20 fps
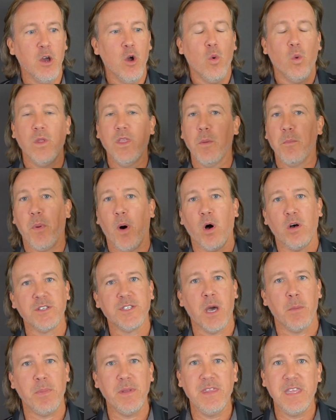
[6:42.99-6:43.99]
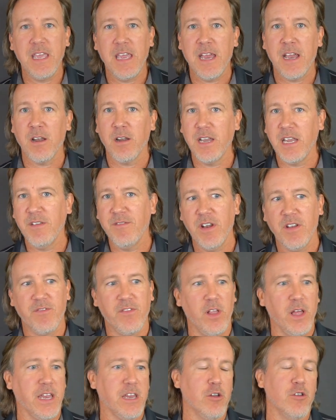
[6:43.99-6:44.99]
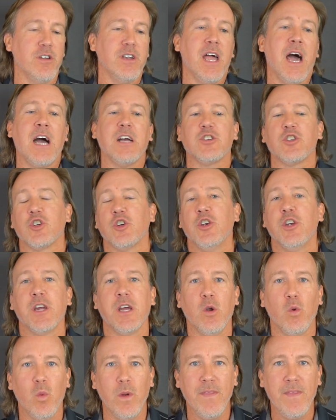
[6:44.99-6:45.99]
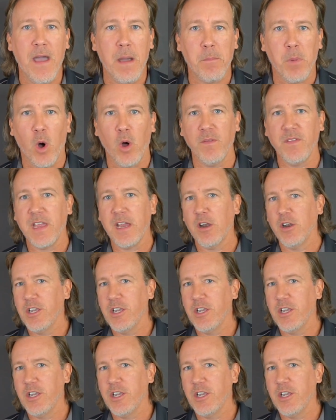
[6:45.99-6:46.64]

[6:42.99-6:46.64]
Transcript: When the ball's up in the air, even if you're not sure you're going to win that ball in the air,